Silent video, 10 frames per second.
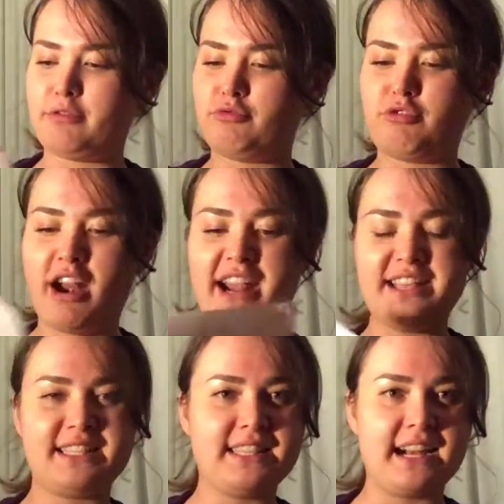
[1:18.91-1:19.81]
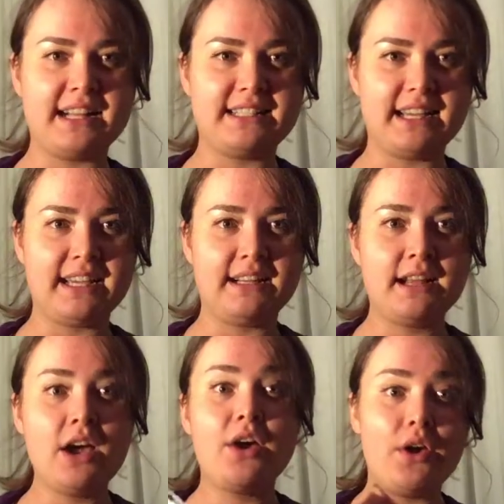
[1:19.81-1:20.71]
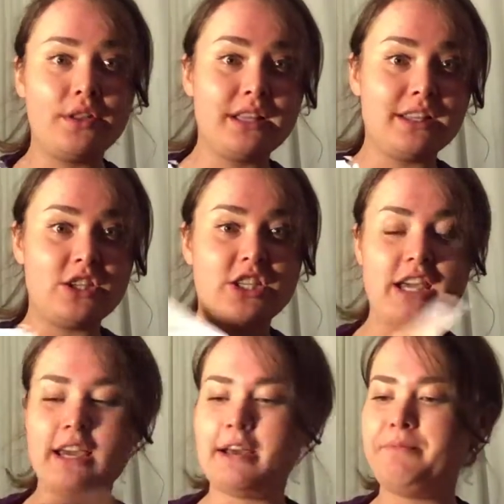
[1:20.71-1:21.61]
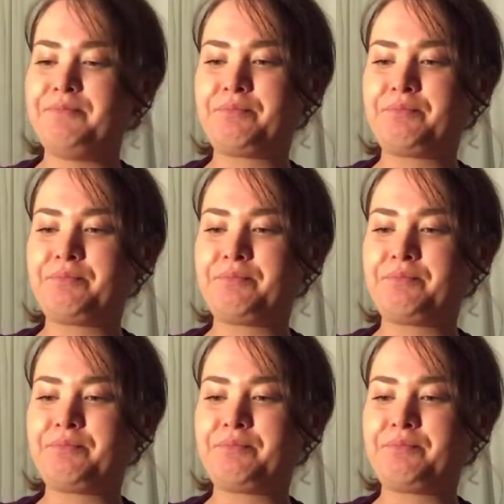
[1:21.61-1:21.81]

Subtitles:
race that I did earlier this year.